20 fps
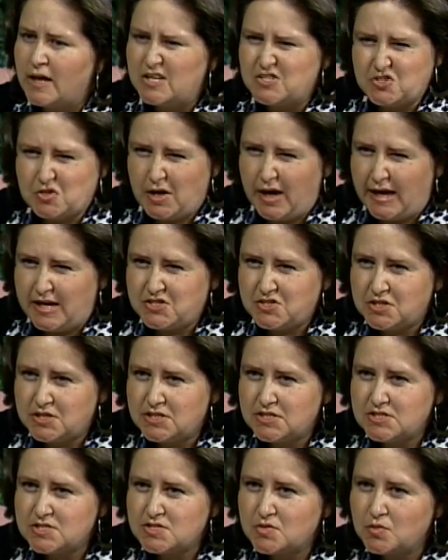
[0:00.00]

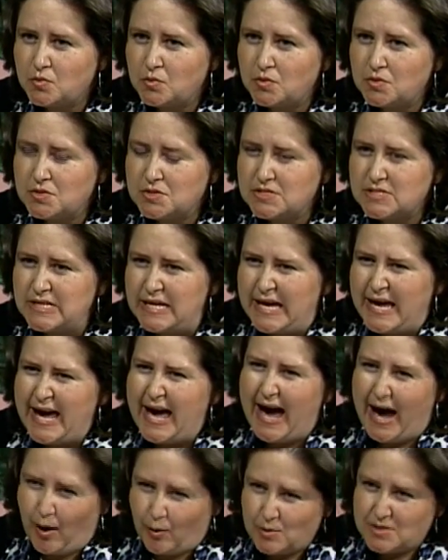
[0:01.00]
education in schools
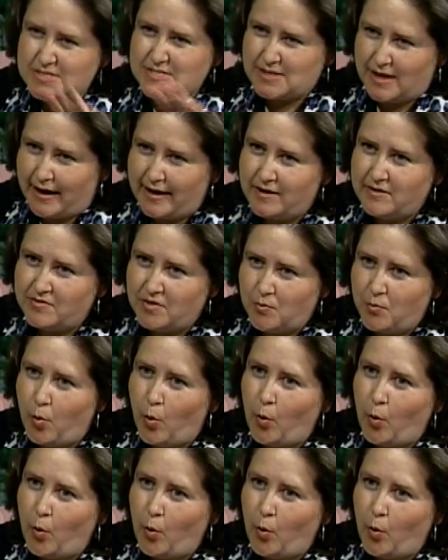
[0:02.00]
outside of you